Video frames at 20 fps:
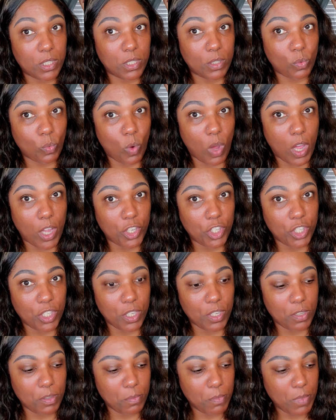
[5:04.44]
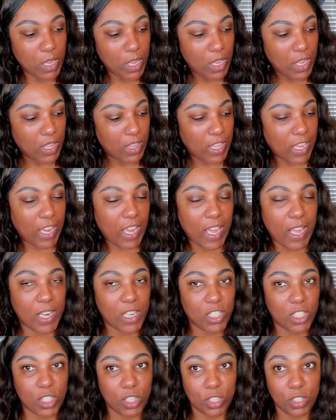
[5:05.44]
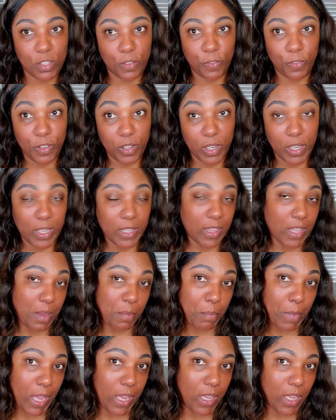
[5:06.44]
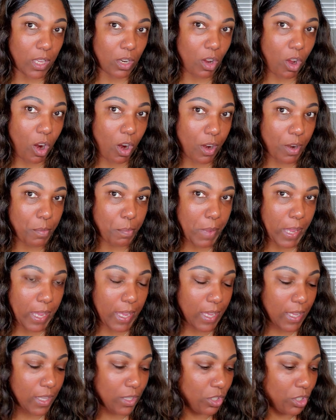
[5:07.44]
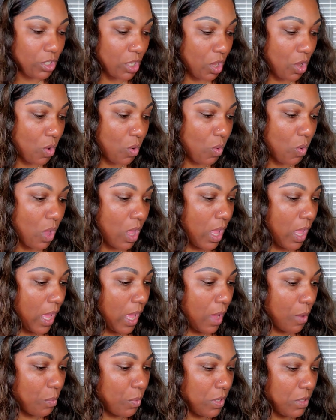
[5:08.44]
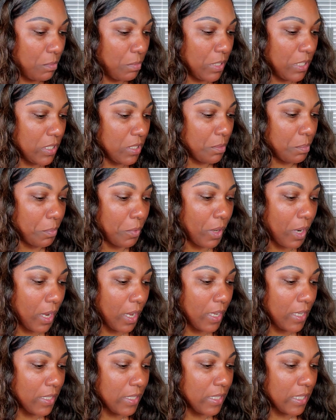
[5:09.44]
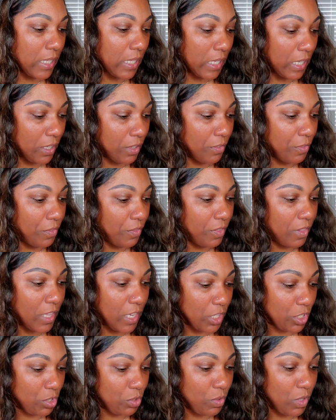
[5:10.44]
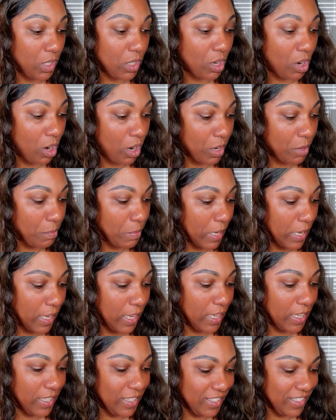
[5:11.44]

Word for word: swatch them, they kind of start to feel like they might get hard pan. So I wouldn't be surprised if they do get hard pan.